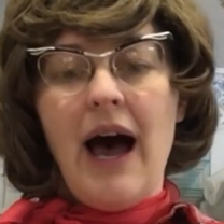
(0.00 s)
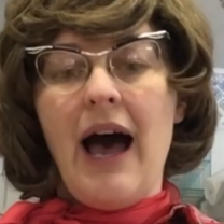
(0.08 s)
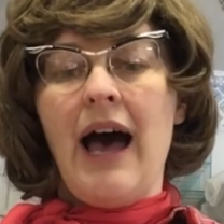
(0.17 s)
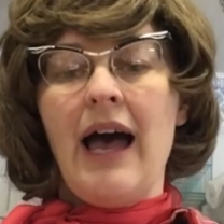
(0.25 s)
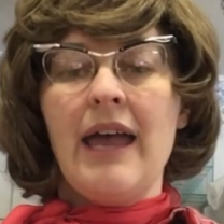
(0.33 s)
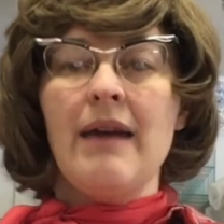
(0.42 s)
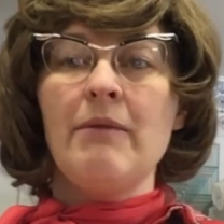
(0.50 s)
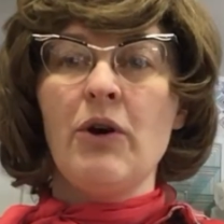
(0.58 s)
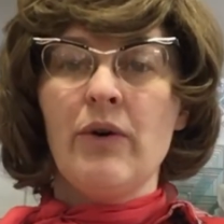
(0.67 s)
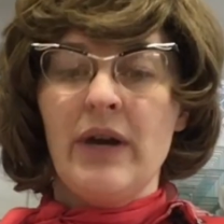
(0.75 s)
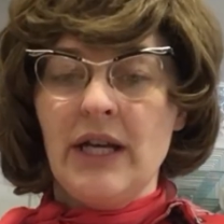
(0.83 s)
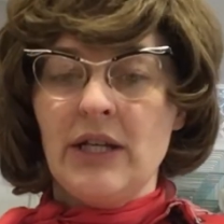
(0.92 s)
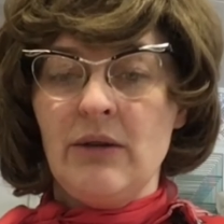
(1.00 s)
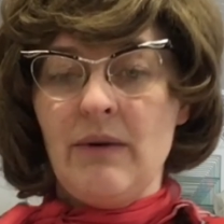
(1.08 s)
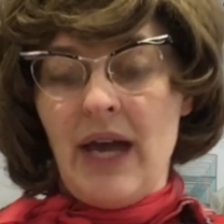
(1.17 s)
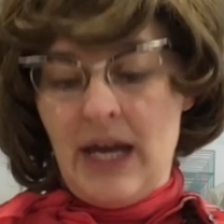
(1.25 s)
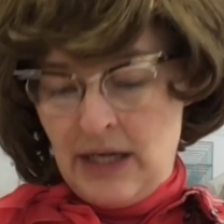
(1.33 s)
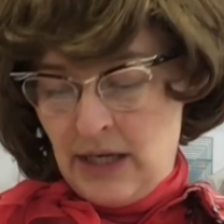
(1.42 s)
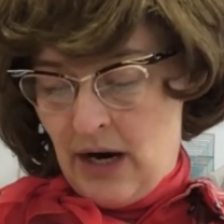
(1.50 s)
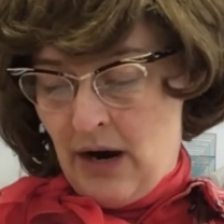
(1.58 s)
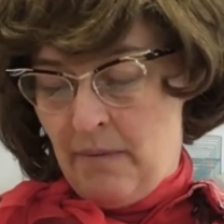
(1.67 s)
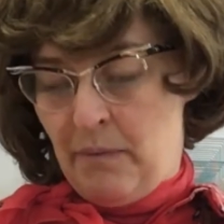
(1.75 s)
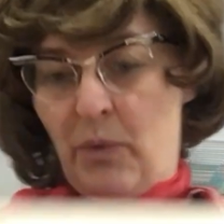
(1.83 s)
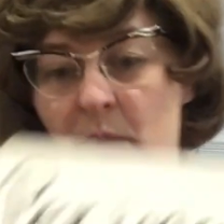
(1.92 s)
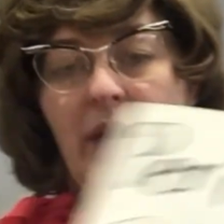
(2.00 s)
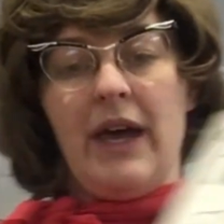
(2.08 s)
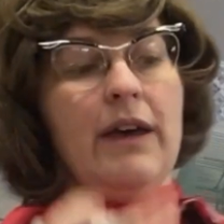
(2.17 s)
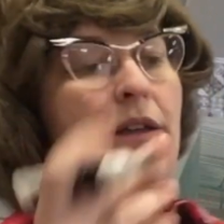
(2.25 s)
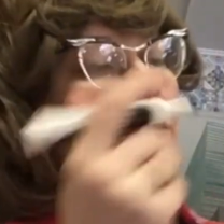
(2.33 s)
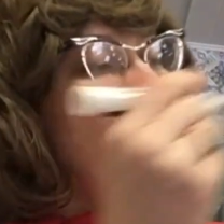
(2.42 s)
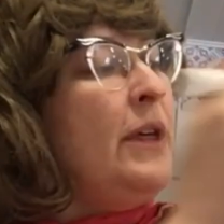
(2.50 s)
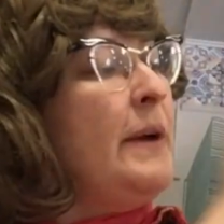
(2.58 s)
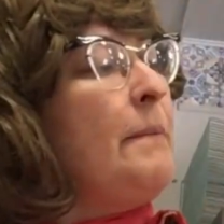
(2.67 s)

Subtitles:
I am going to end up with